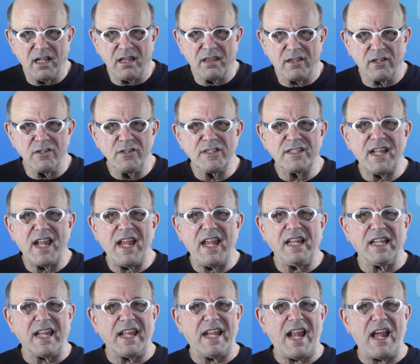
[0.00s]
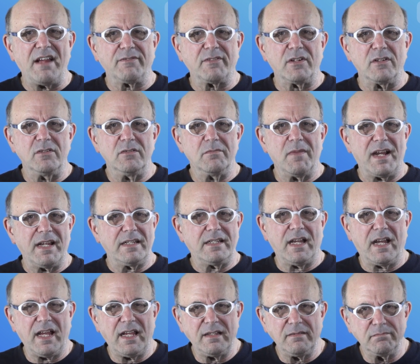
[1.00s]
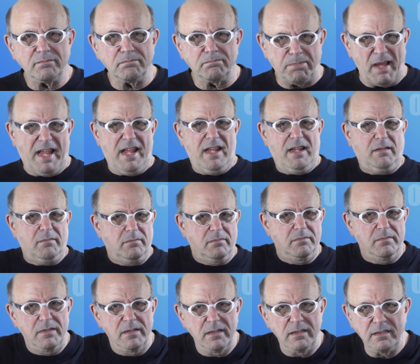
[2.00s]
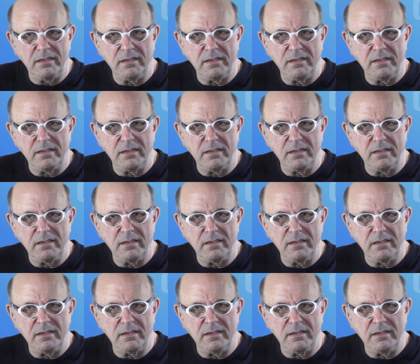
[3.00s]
Thursday, late afternoon my time? Bam!